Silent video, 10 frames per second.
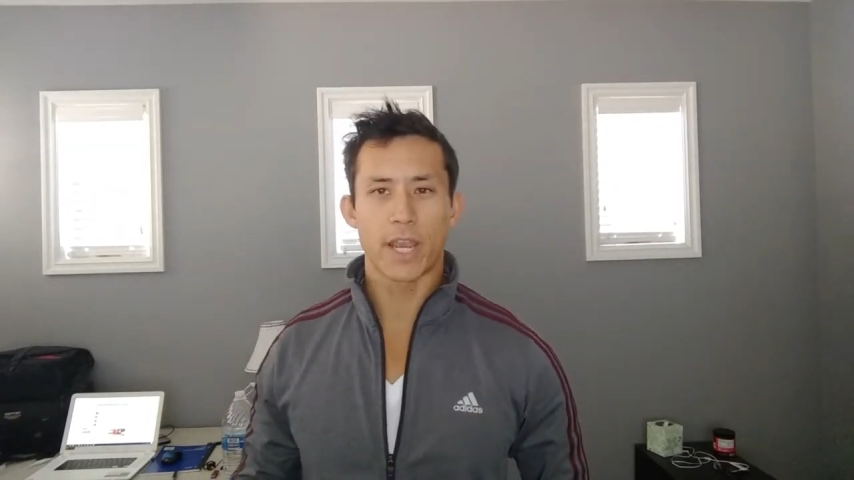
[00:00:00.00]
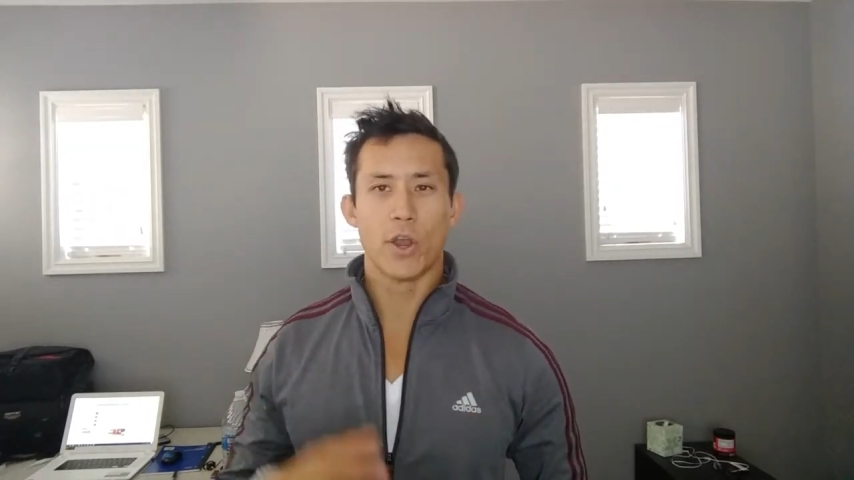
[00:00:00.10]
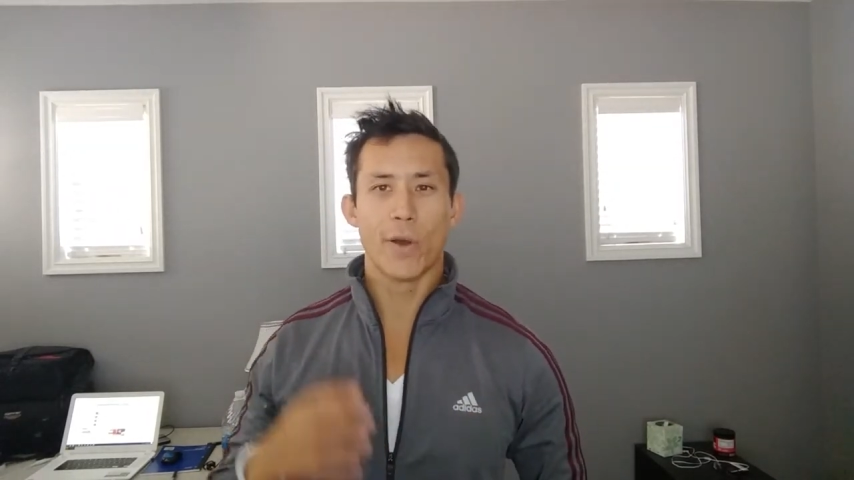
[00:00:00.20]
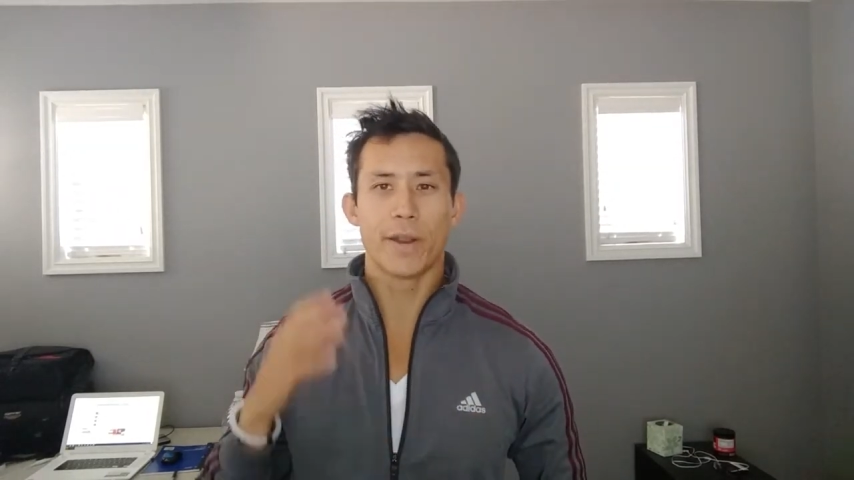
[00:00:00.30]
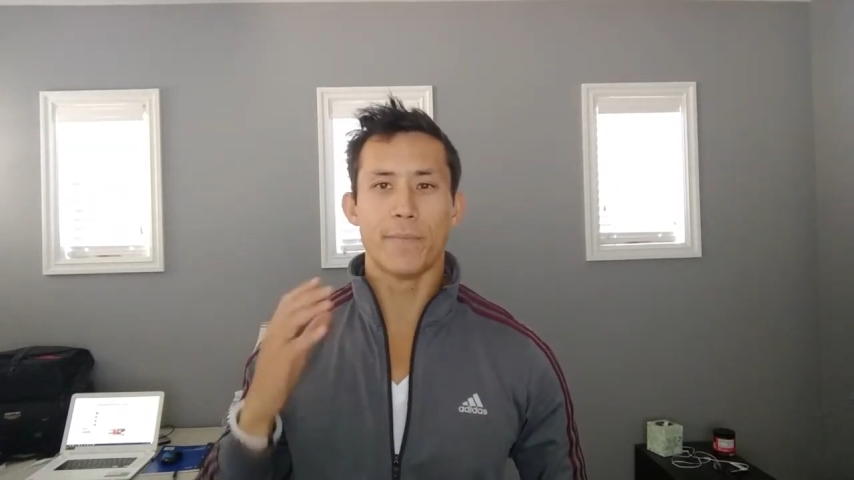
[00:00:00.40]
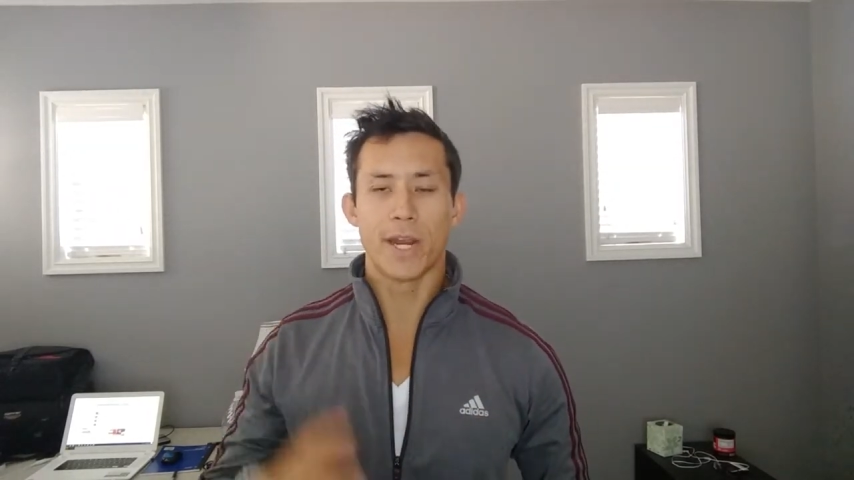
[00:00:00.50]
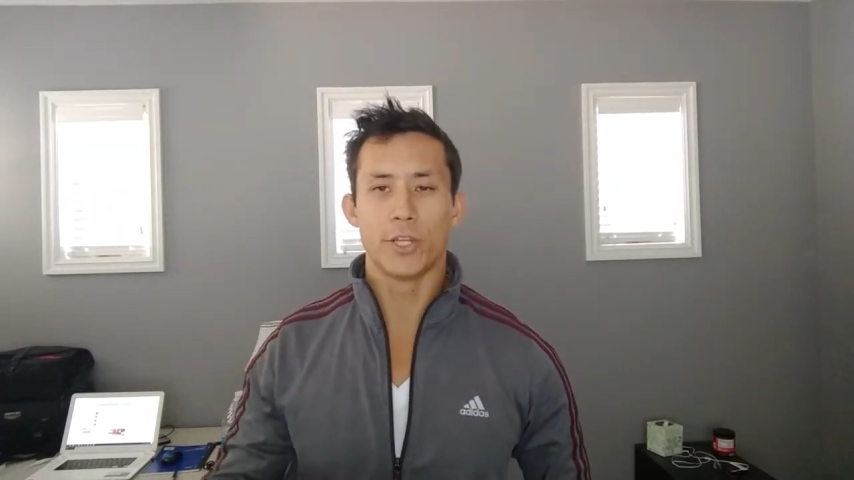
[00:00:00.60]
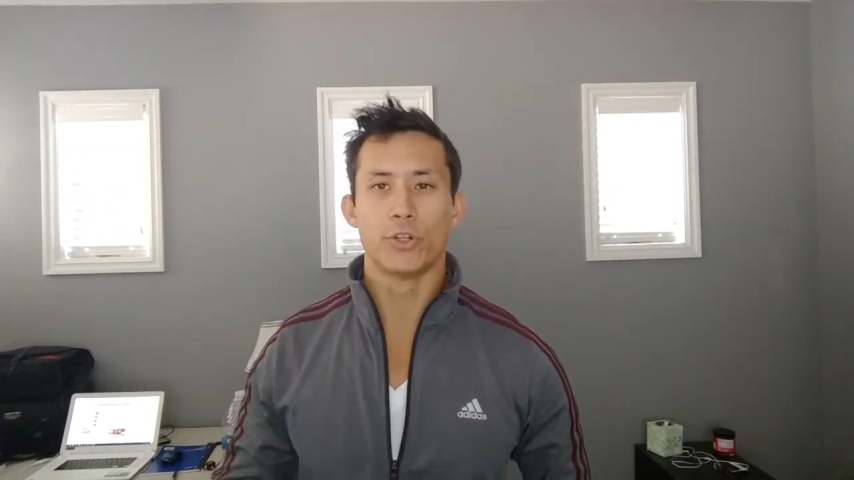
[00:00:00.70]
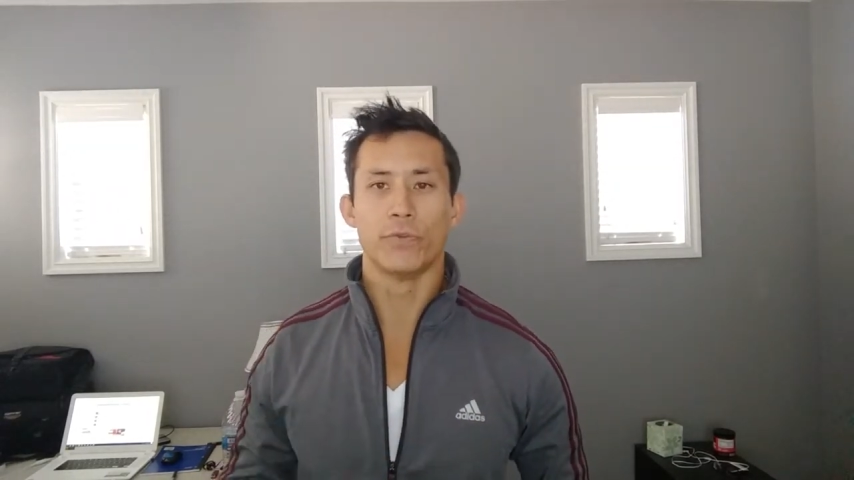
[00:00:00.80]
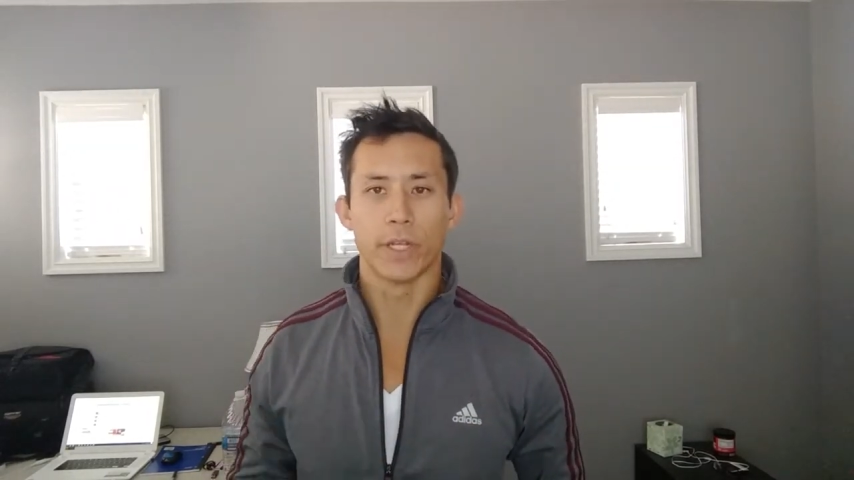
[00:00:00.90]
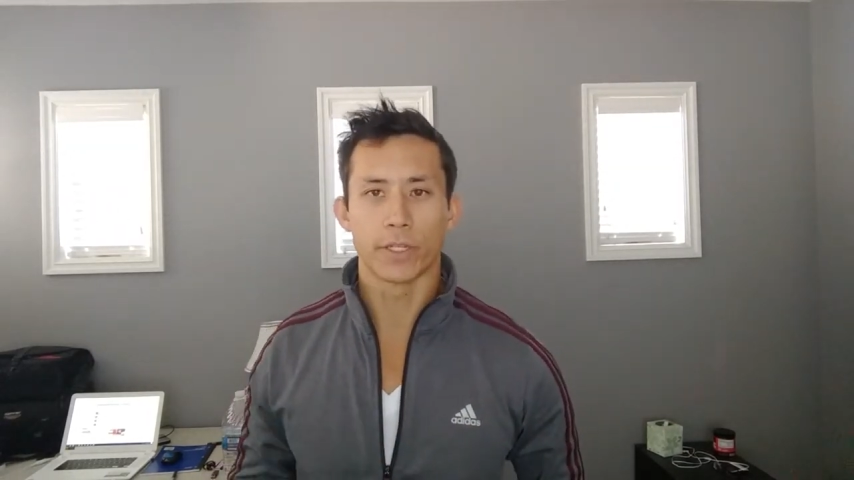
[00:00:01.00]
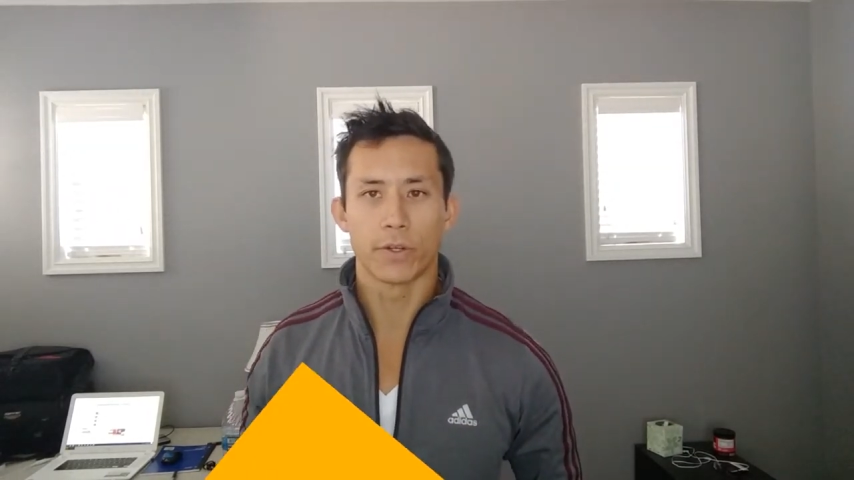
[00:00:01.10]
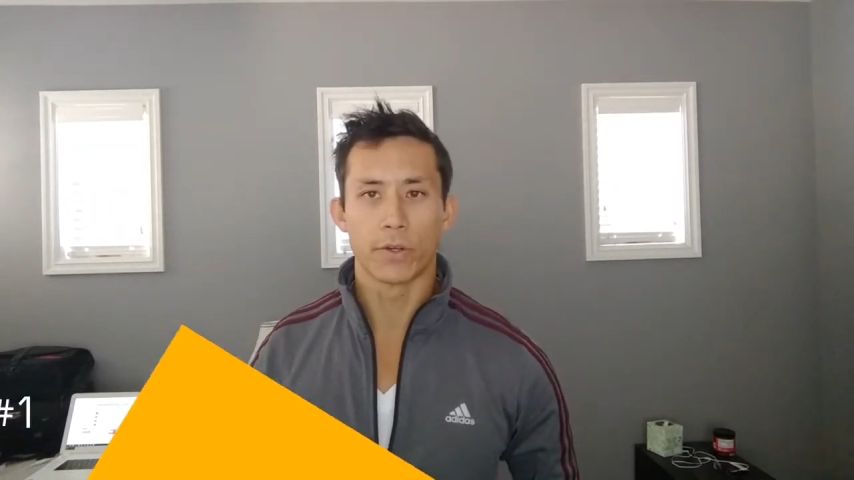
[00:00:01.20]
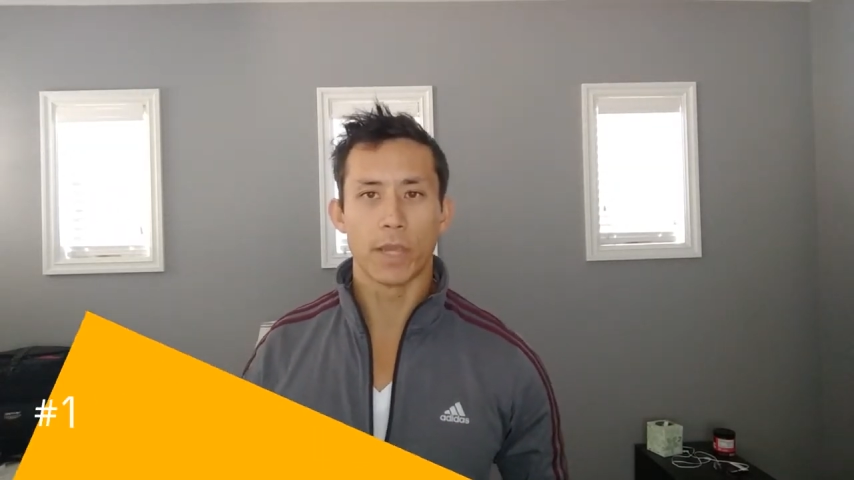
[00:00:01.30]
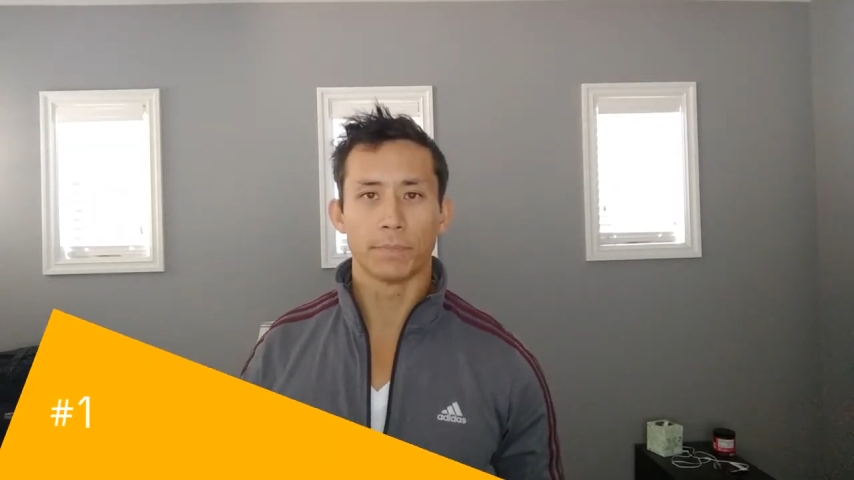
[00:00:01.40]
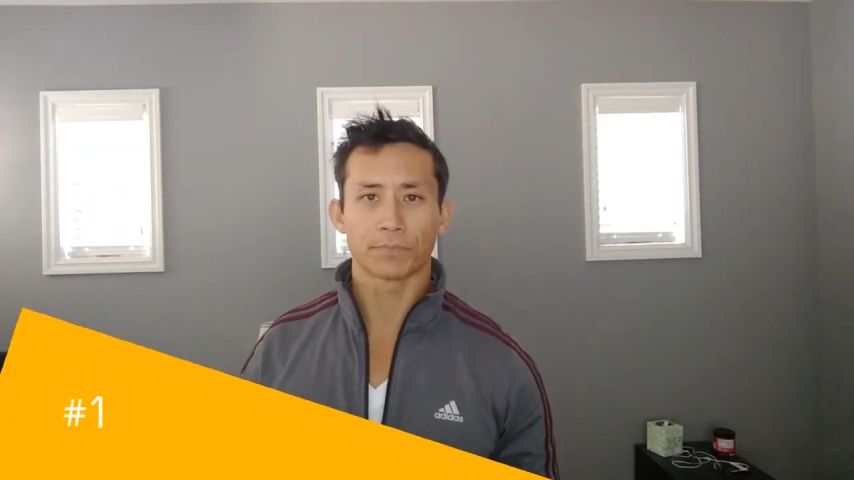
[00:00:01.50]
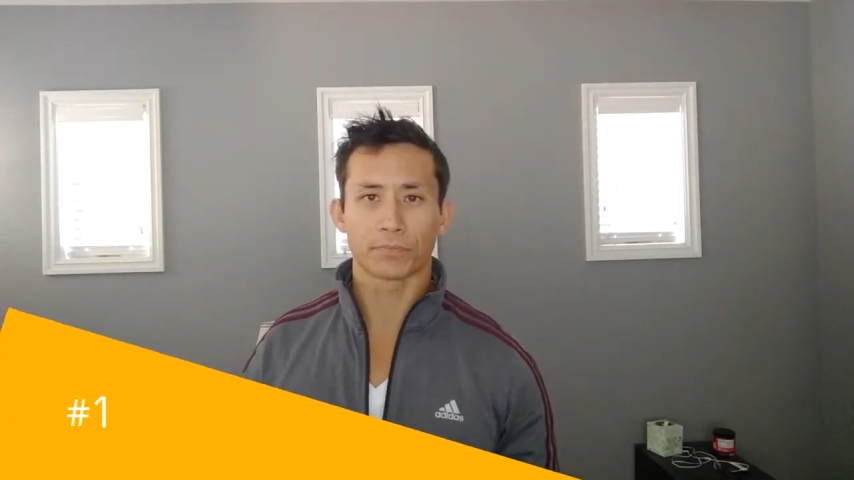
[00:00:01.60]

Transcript: and know how to manage your risk, okay?